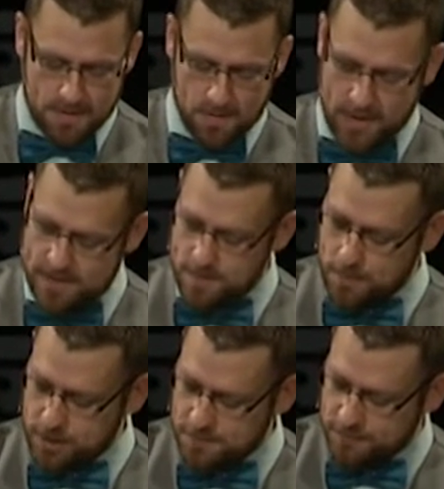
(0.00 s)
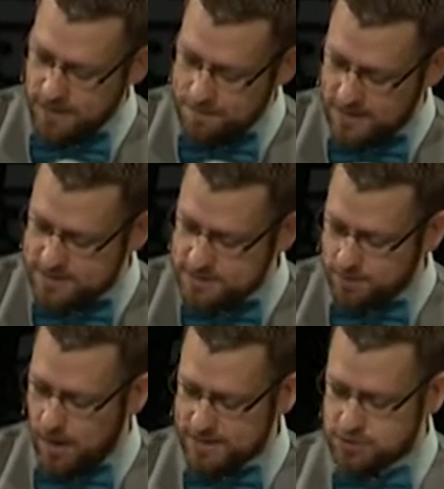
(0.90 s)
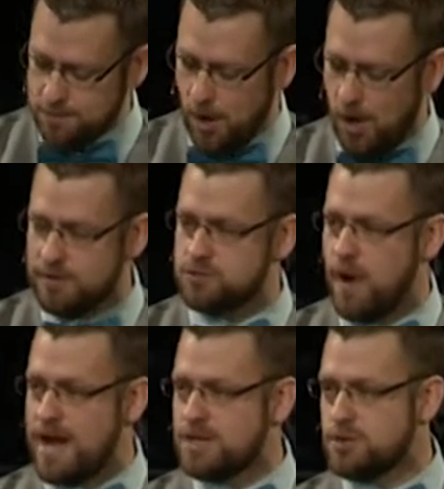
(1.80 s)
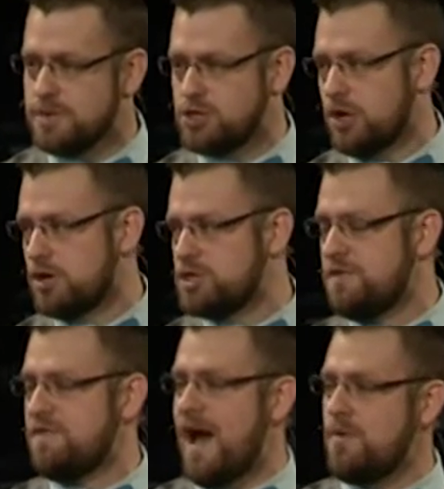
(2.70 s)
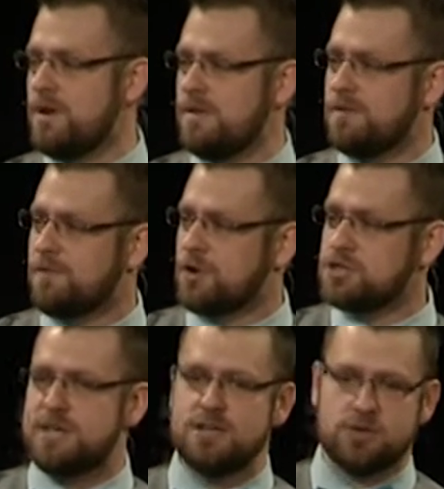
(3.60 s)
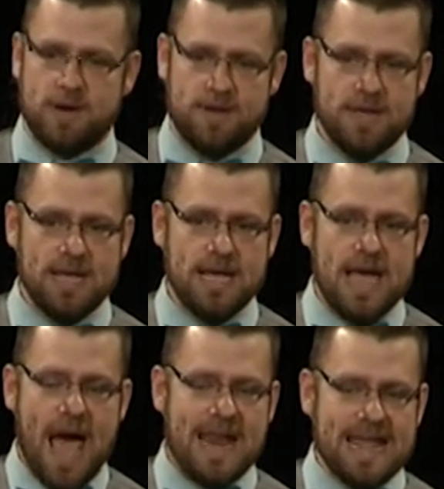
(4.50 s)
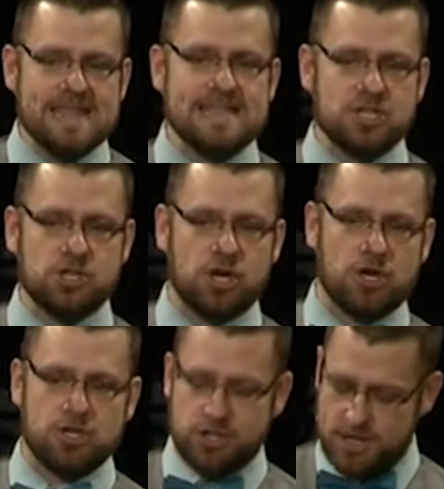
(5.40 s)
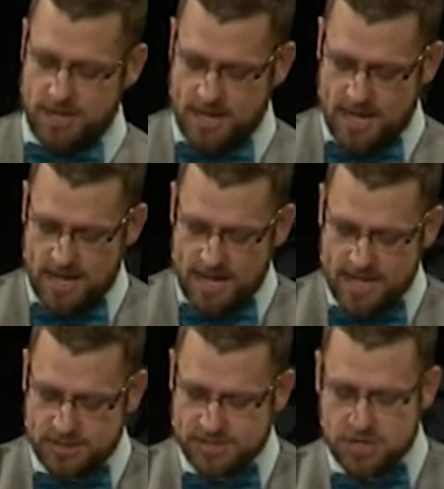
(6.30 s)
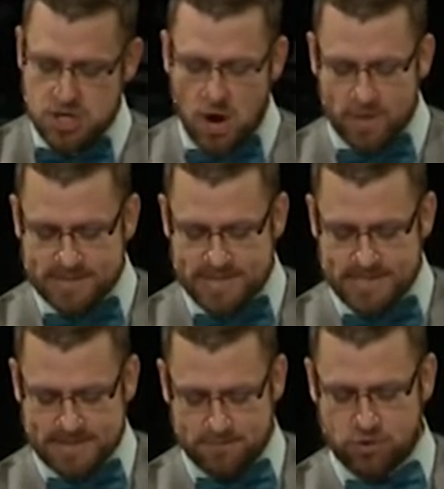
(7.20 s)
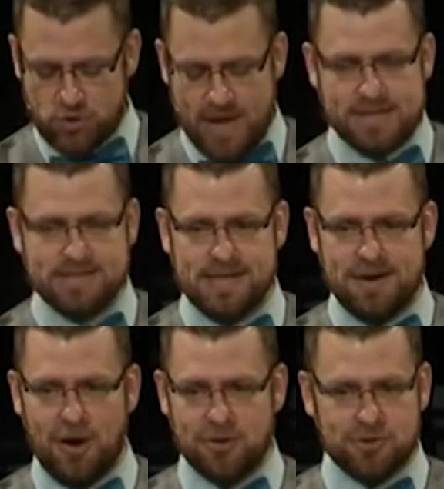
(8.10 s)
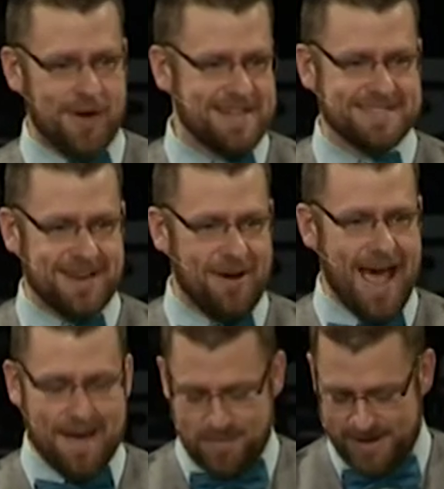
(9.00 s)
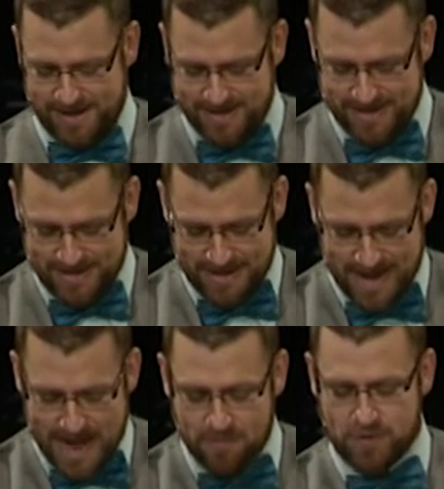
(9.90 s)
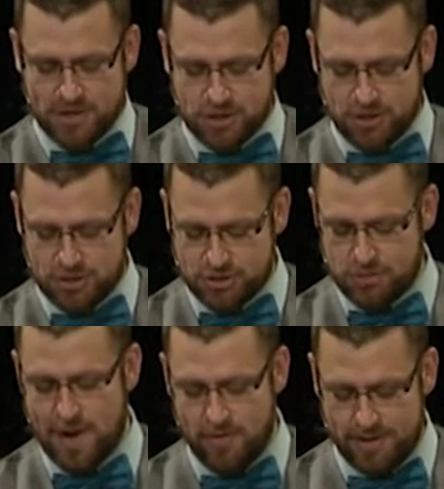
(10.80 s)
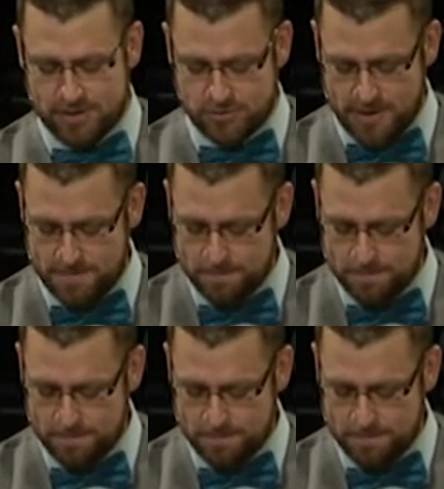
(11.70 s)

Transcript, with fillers: But in the book of Philippians, the Apostle Paul is writing to a church he founded in the first century. And in this church, he's noticing some trends that are trends that are happening in every church throughout history.